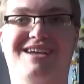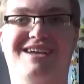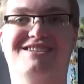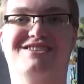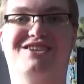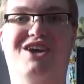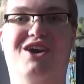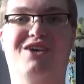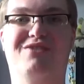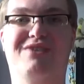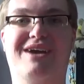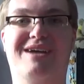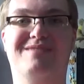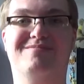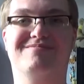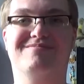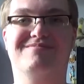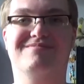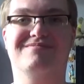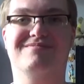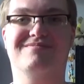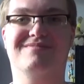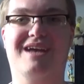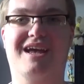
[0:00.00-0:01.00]
Till then,
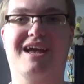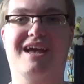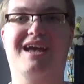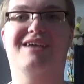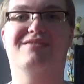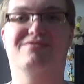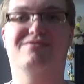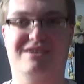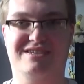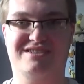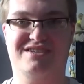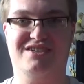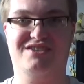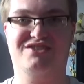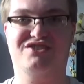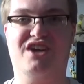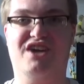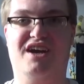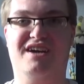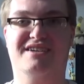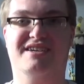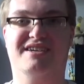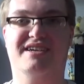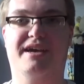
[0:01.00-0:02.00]
this is
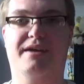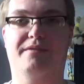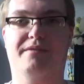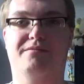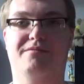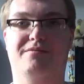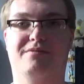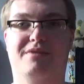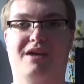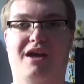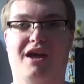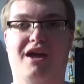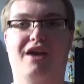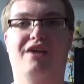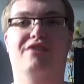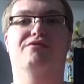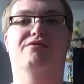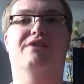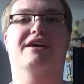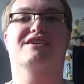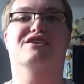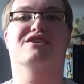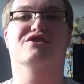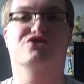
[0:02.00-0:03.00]
Jack here.
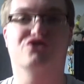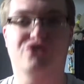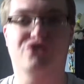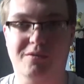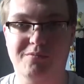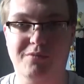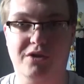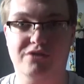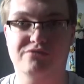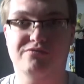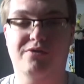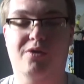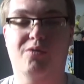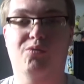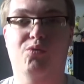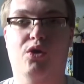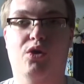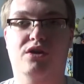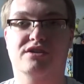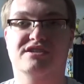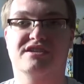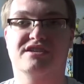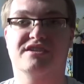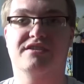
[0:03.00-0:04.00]
Thank you so much for
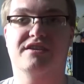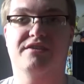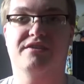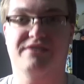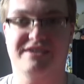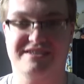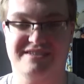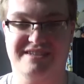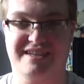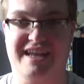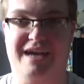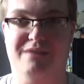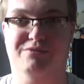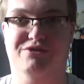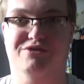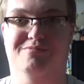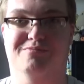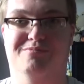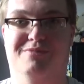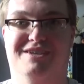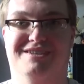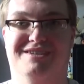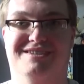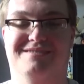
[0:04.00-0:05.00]
watching this
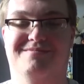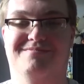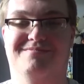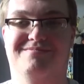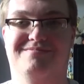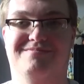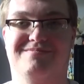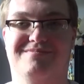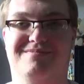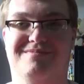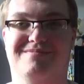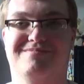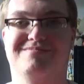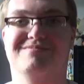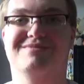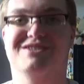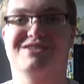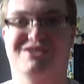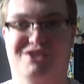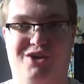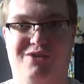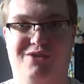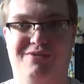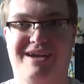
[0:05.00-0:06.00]
announcement.
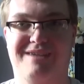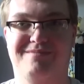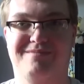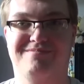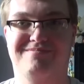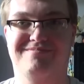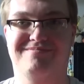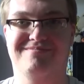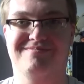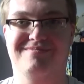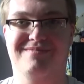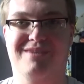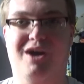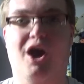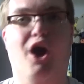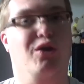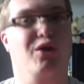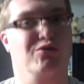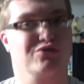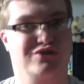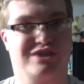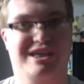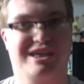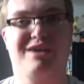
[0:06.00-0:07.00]
Till then,
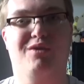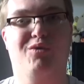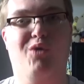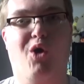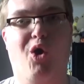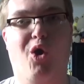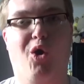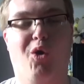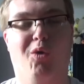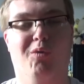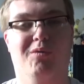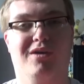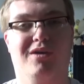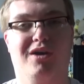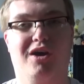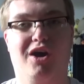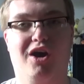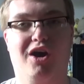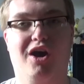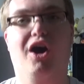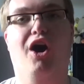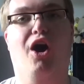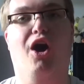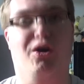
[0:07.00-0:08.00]
I'll see you all
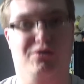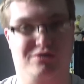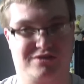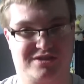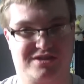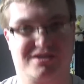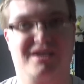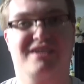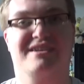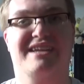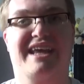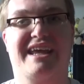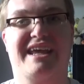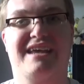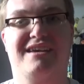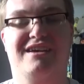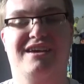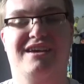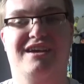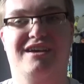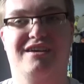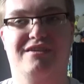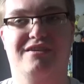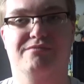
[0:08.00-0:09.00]
on Sunday
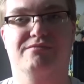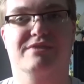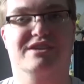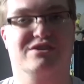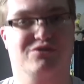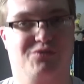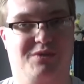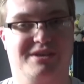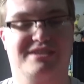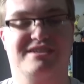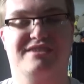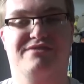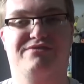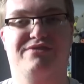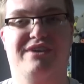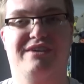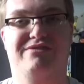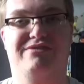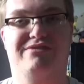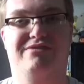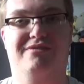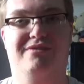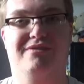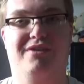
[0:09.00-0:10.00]
the
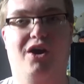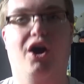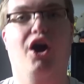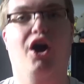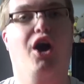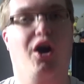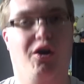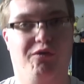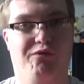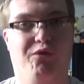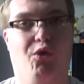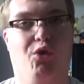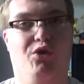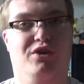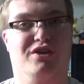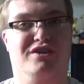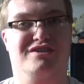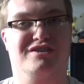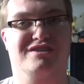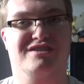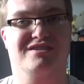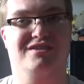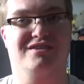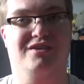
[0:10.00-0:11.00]
25th of
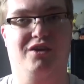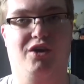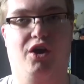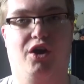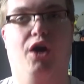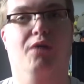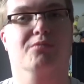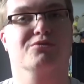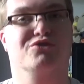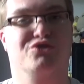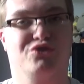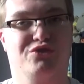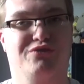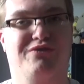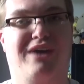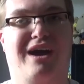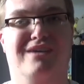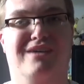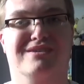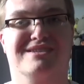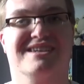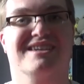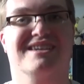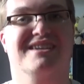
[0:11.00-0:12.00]
August of
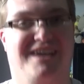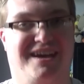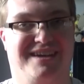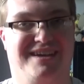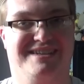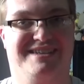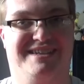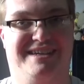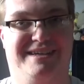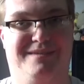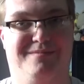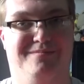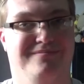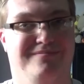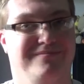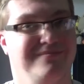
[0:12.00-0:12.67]
2019.